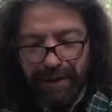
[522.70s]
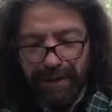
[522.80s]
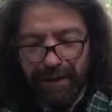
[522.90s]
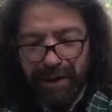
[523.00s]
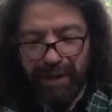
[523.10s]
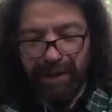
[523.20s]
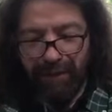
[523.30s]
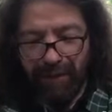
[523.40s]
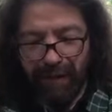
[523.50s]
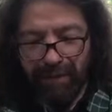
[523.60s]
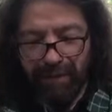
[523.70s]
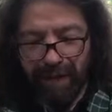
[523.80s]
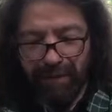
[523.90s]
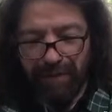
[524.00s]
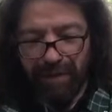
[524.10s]
Jesse the father of
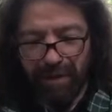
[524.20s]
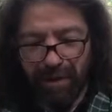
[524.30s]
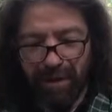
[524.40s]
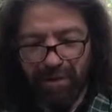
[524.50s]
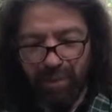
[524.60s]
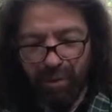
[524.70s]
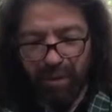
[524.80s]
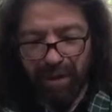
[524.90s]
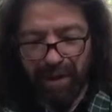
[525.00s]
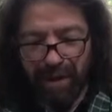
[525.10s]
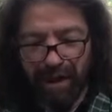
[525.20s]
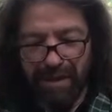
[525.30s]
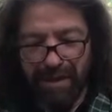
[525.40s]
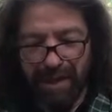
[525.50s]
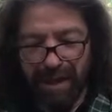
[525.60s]
David. So this Ruth
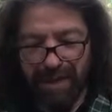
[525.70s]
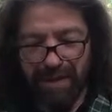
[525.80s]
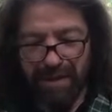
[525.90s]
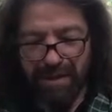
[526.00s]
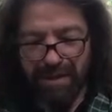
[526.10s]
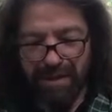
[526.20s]
is his